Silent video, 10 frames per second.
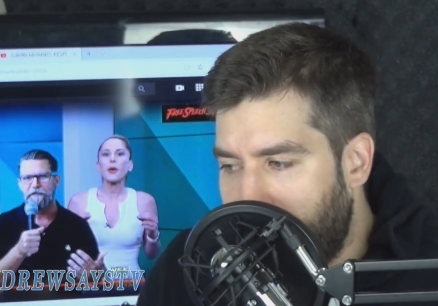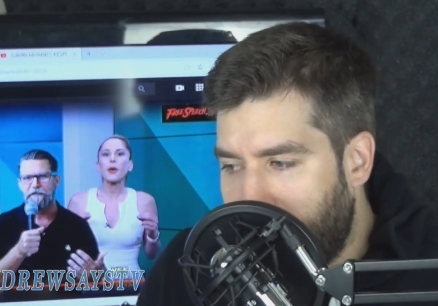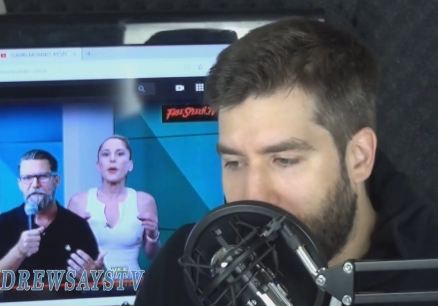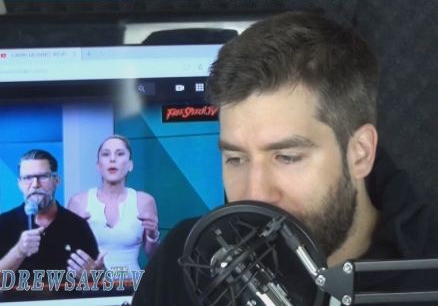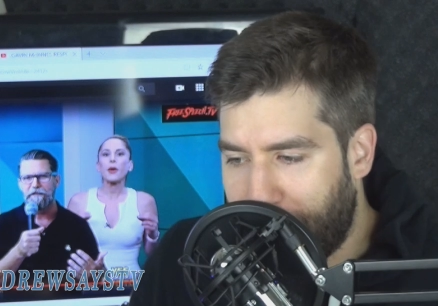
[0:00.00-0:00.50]

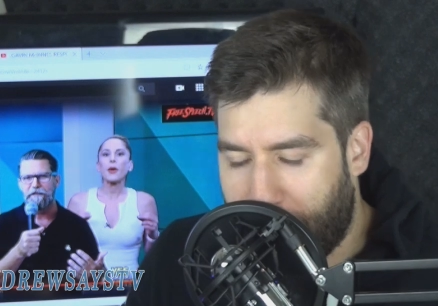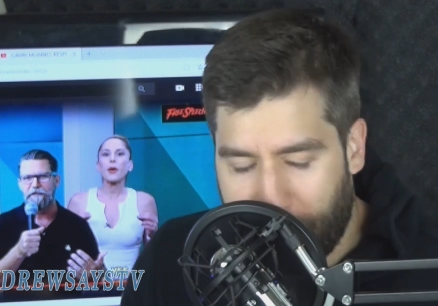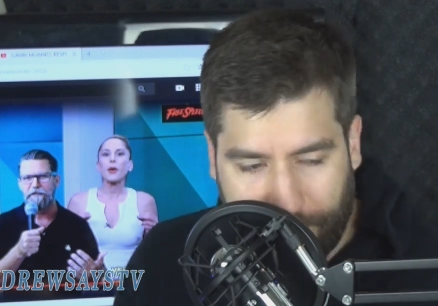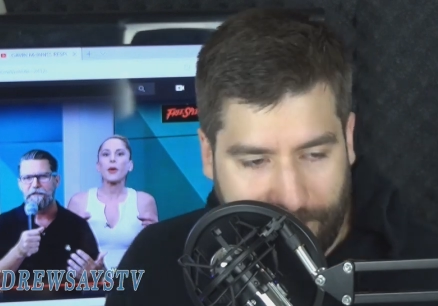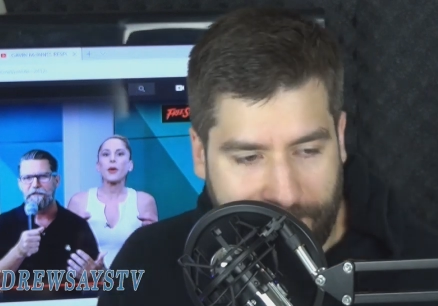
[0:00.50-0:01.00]
Speaker 1: Tucker
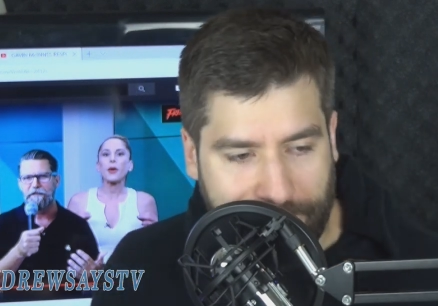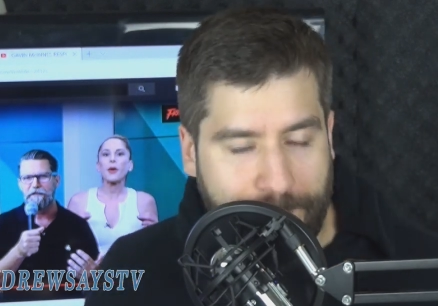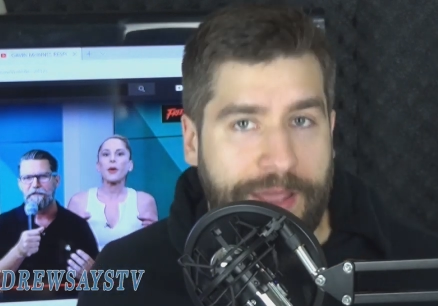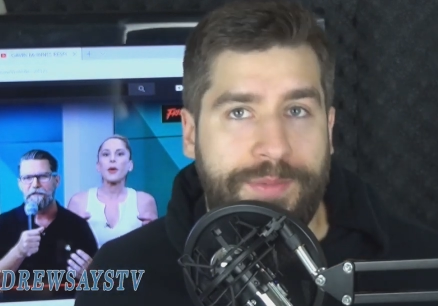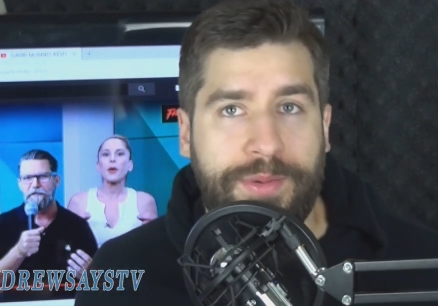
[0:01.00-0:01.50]
Carlson has to
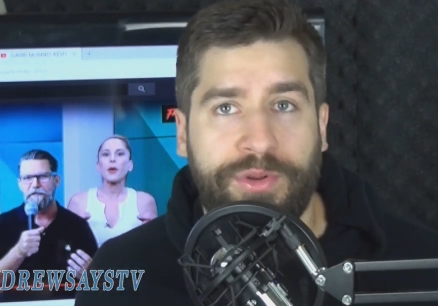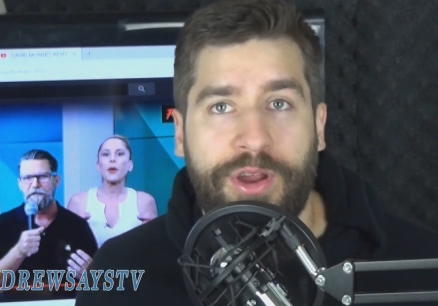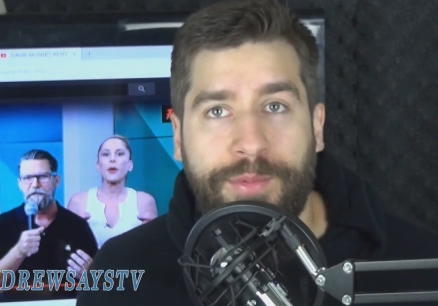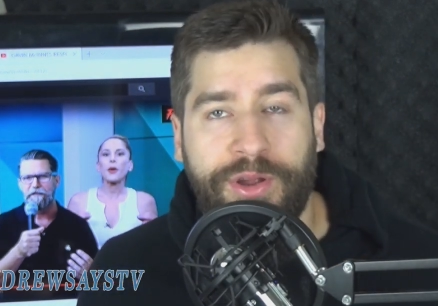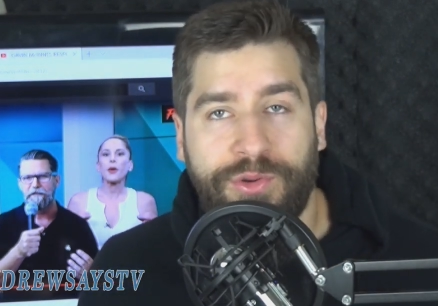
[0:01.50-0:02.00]
pay people to
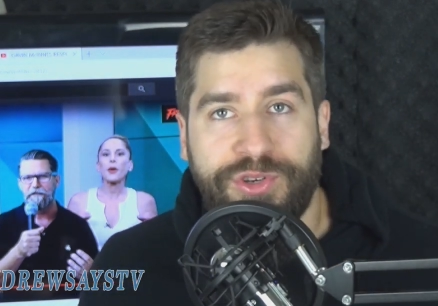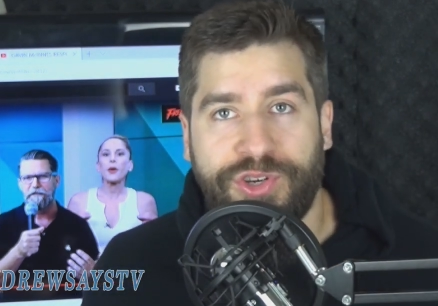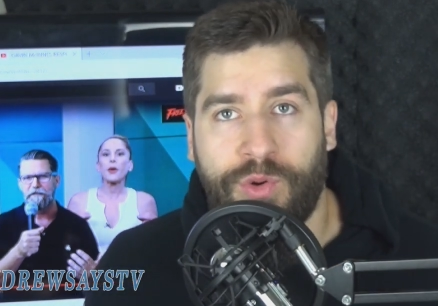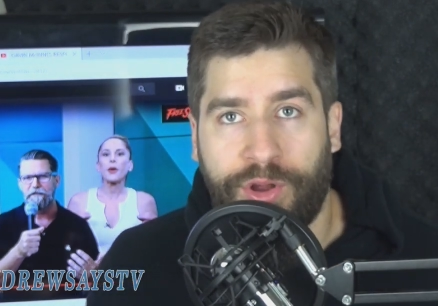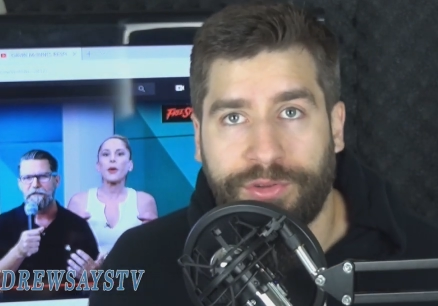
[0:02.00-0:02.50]
come onto his
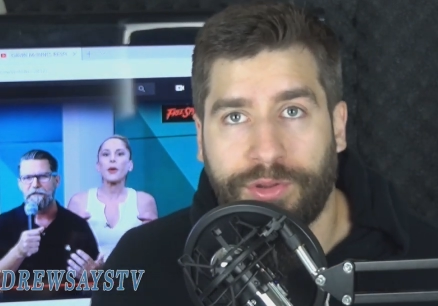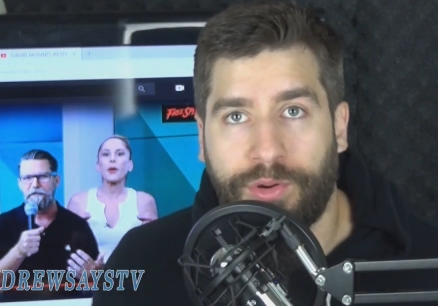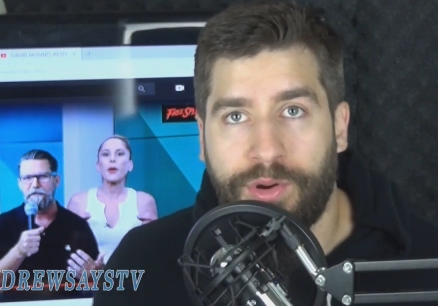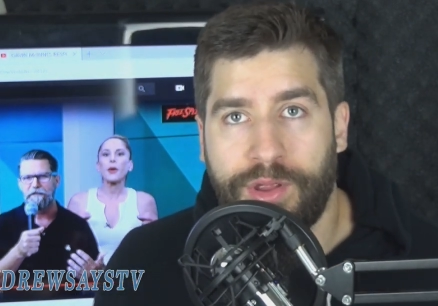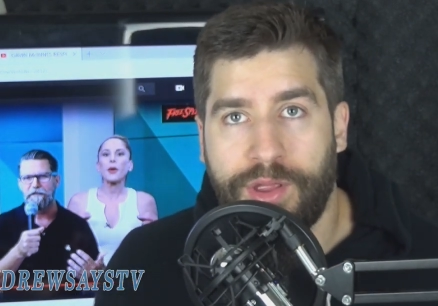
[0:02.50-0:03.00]
show also.